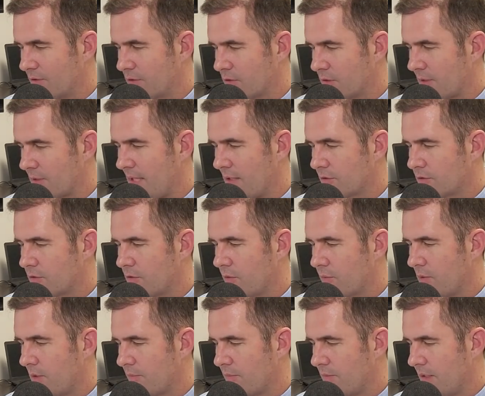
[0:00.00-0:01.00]
my individual account, so
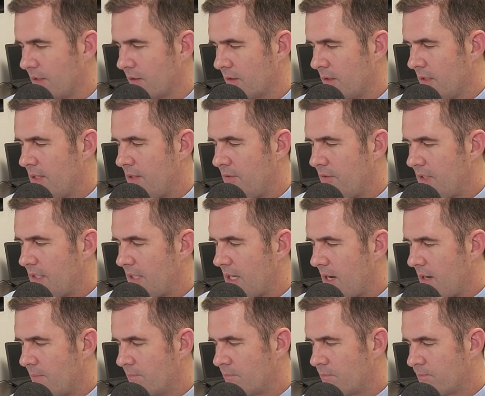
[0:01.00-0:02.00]
no problem there.
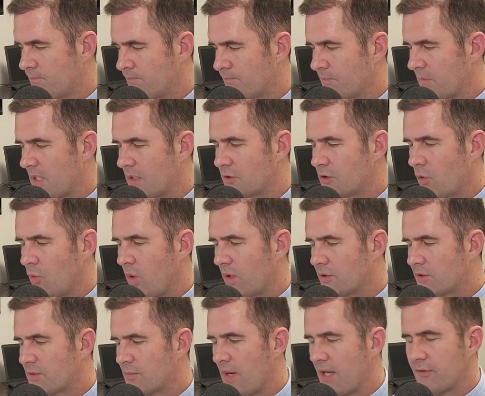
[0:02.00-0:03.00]
So
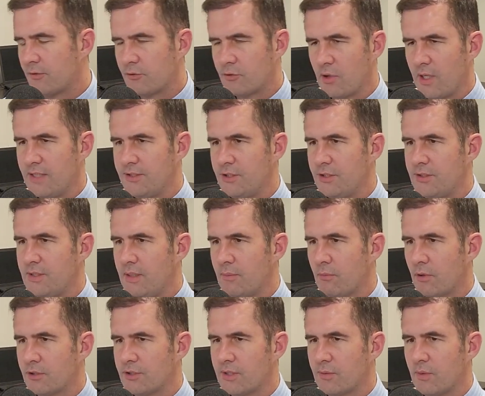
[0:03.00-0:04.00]
what are some other trends you see
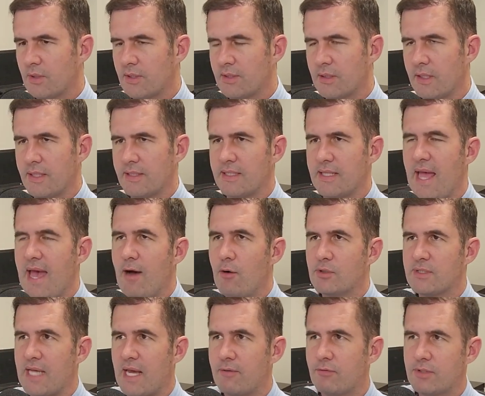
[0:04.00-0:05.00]
emerging with LinkedIn?
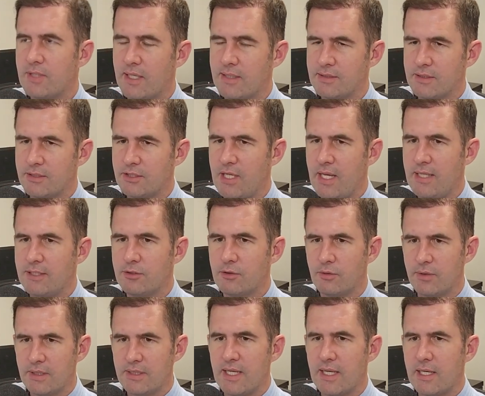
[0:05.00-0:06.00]
How has advertising changed
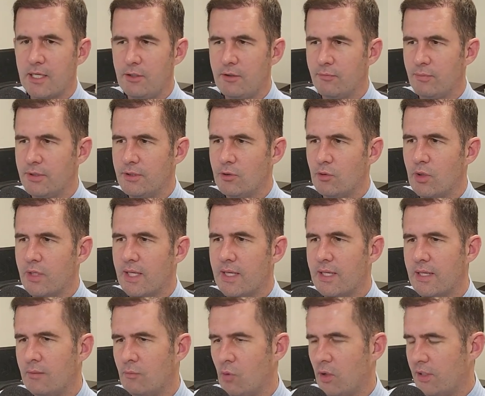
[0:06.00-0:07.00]
during the decade you've been doing
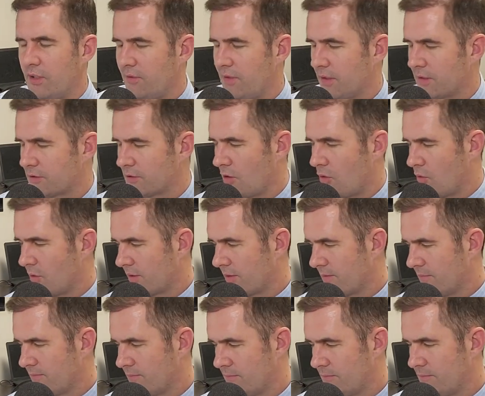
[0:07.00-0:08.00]
it, and where do you think it's going?
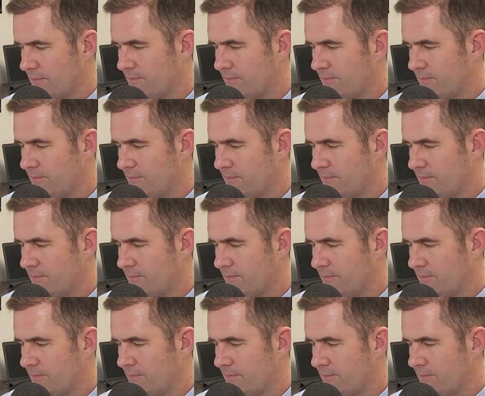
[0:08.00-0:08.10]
